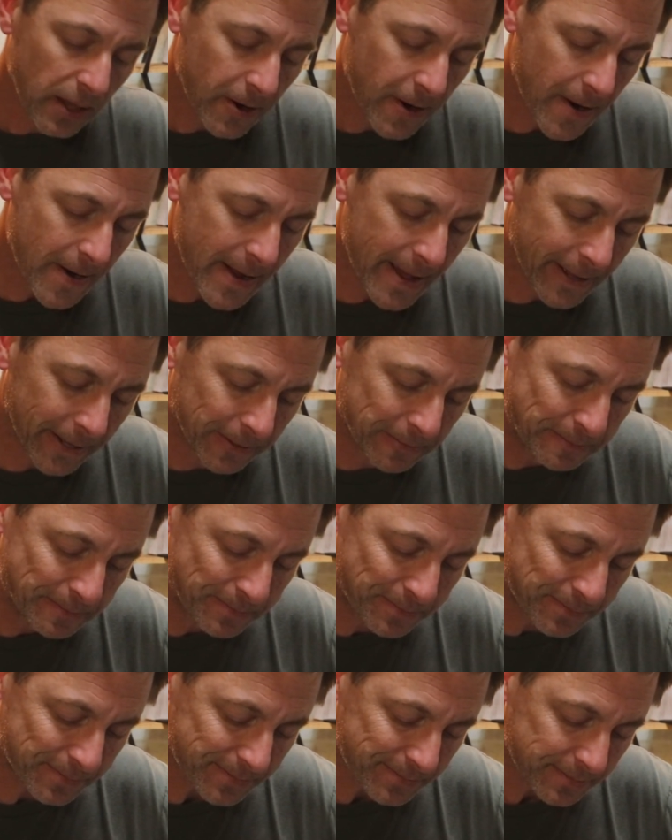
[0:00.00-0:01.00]
Or
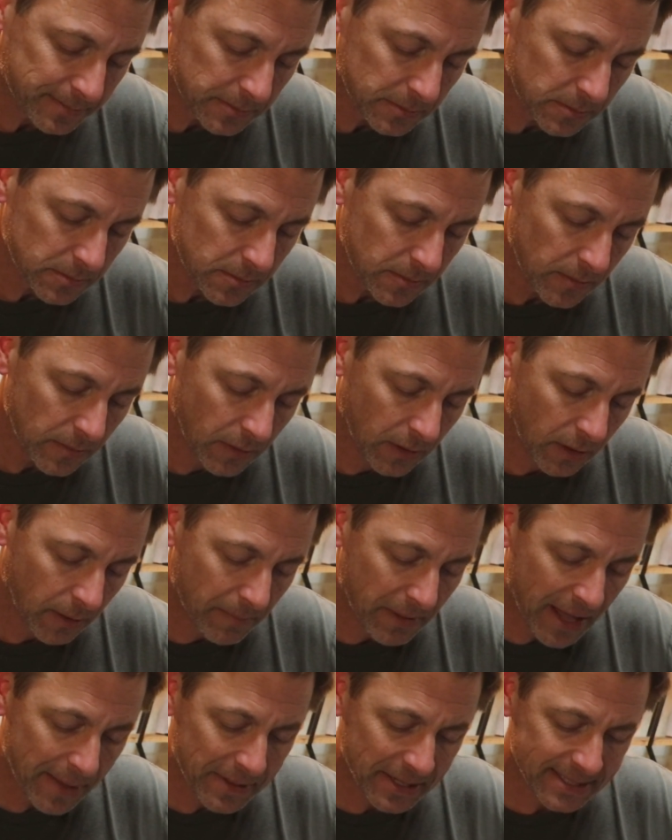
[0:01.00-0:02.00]
hell,
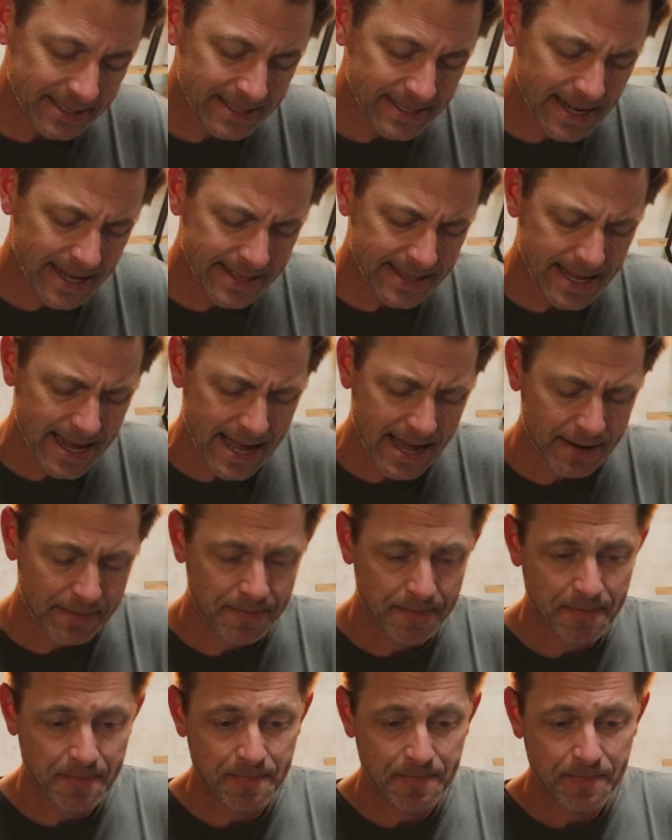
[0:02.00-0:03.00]
maybe it's not that.